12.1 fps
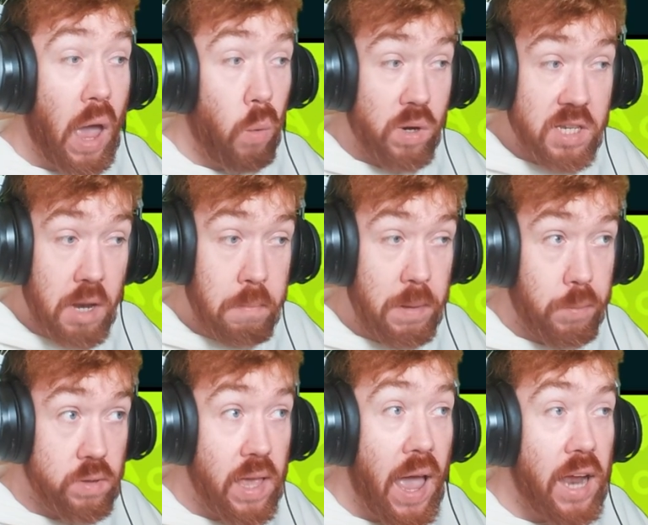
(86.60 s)
I was telling
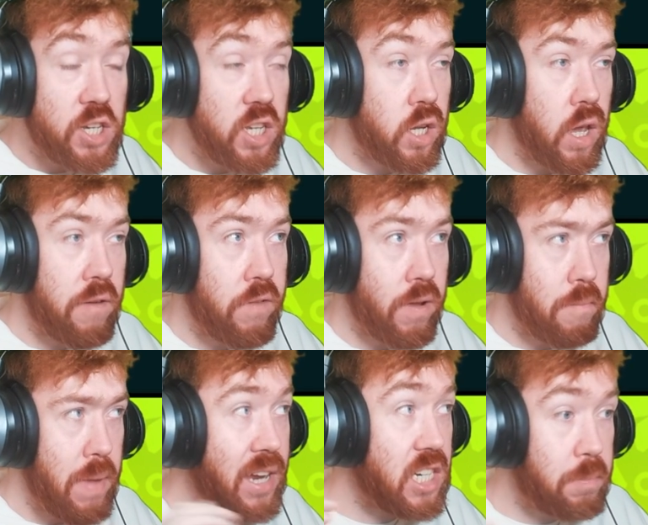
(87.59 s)
people to actually give
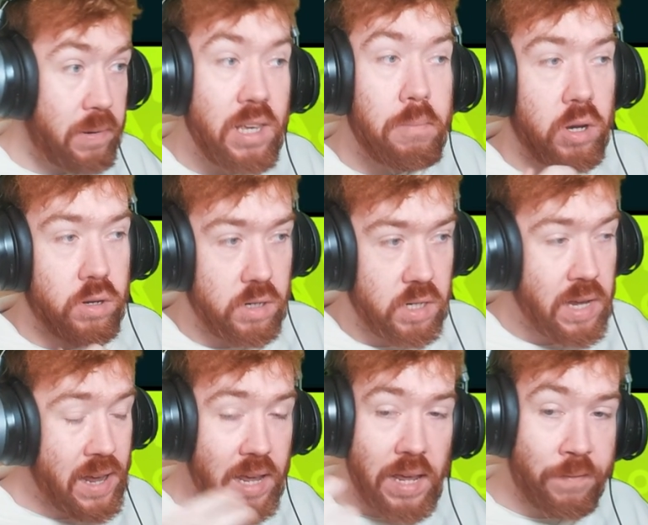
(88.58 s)
them HP, because
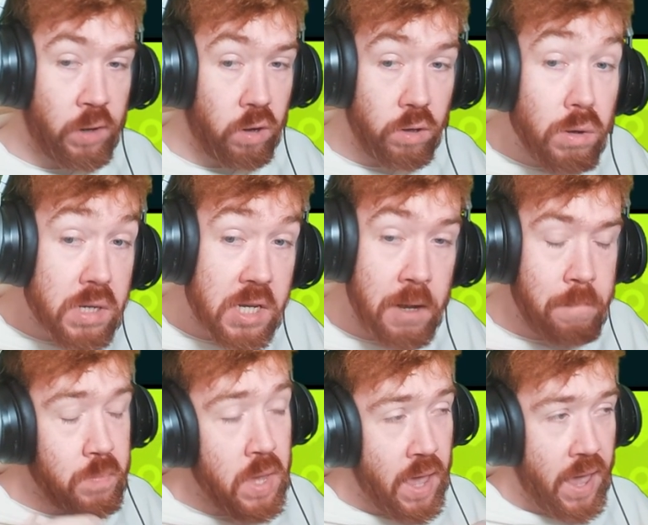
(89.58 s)
if you're not using
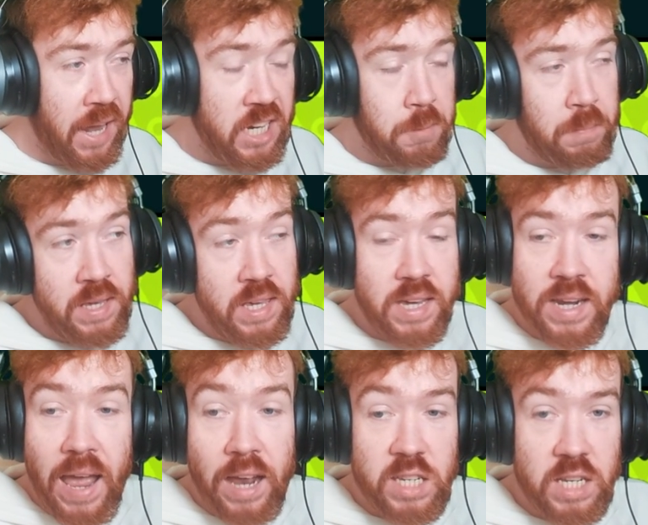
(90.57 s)
them, HP can
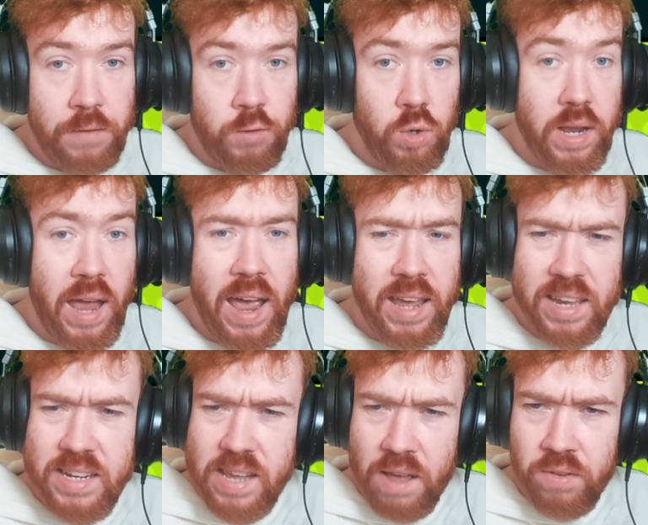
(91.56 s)
actually give you the
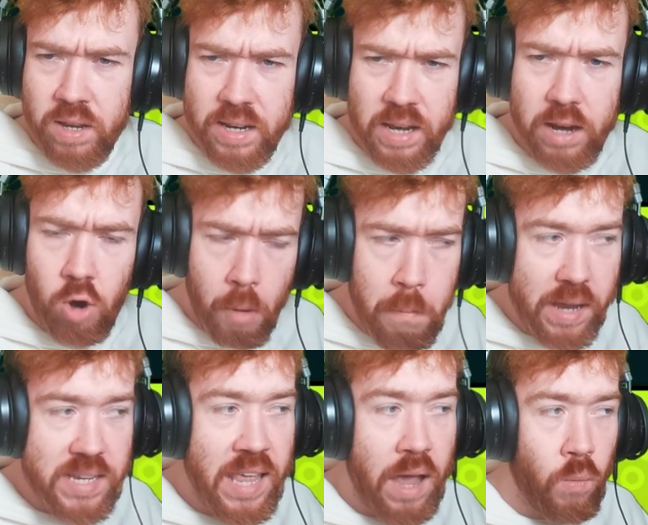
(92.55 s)
highest, I think, like
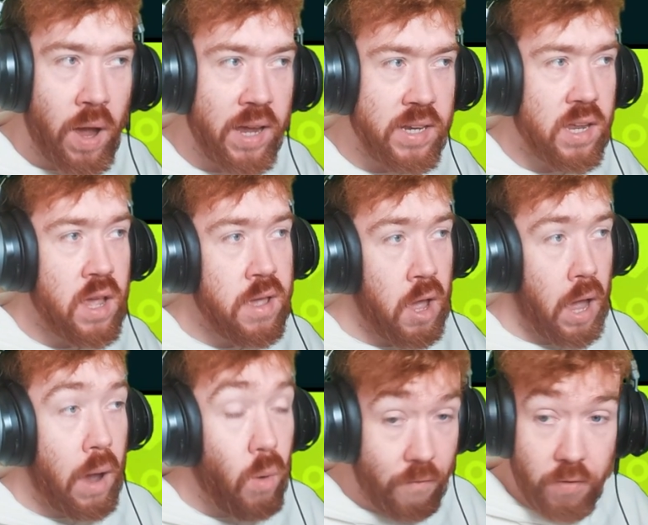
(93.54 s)
combat stat wise.
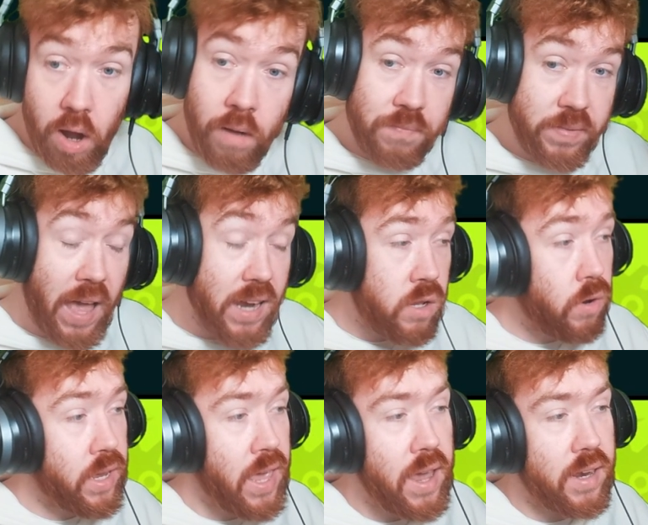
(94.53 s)
However, that's not
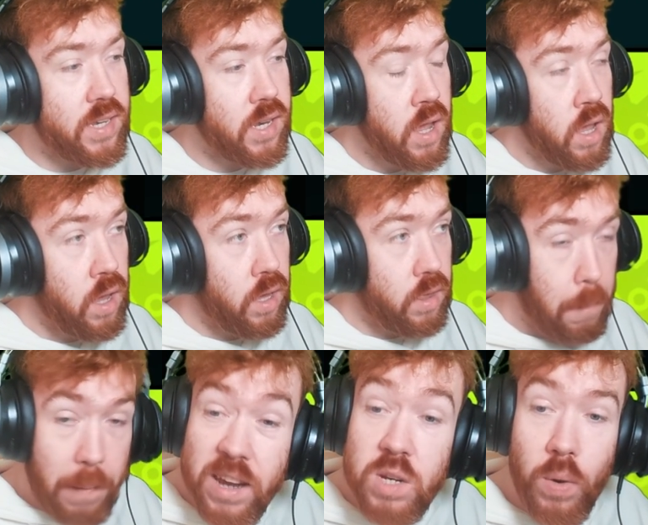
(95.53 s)
the case. The
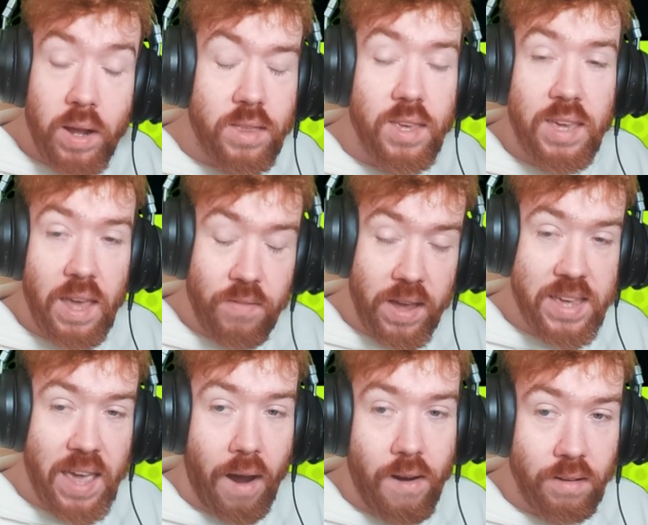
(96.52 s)
best way to give a
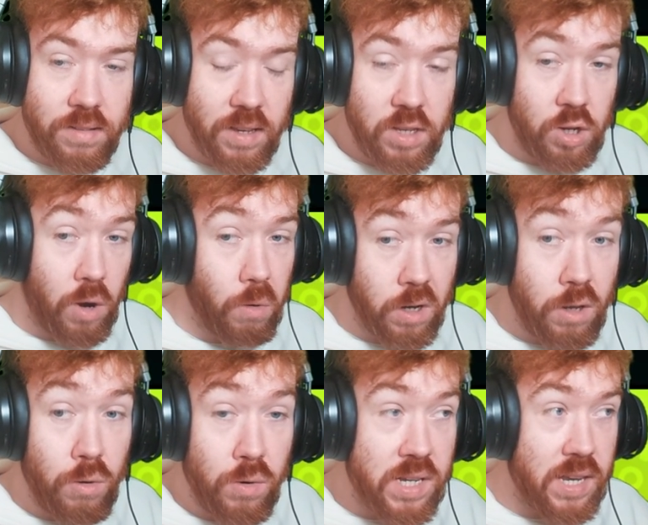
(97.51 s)
character you don't
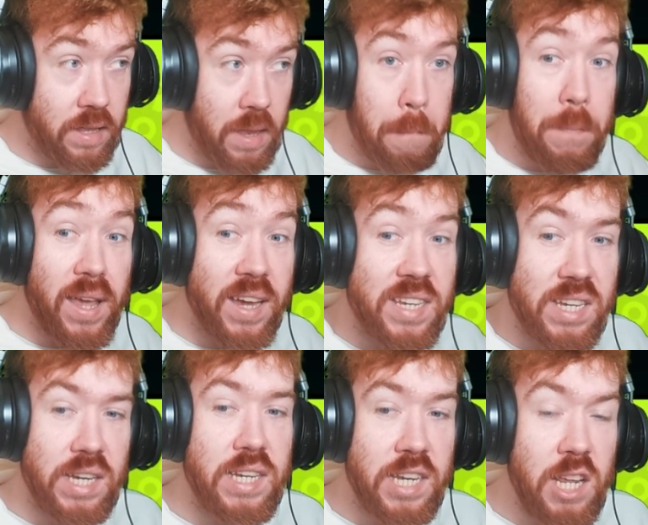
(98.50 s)
use the biggest
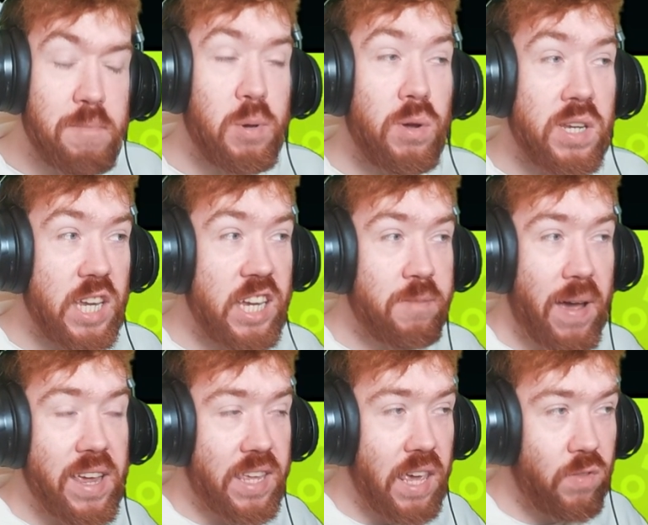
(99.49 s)
CC boost is
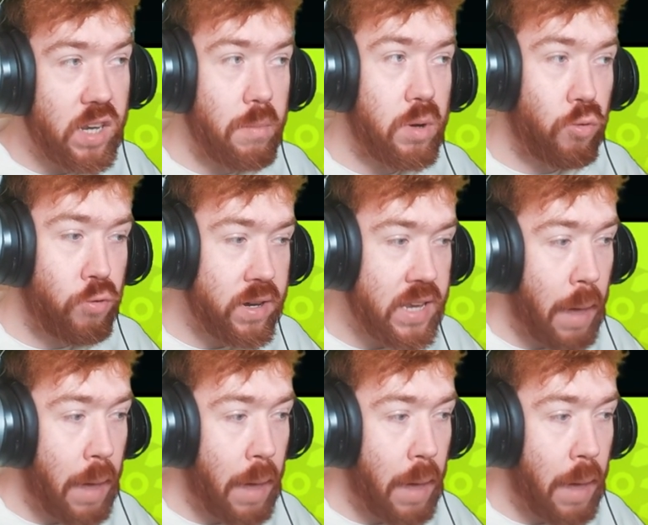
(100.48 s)
by giving them crit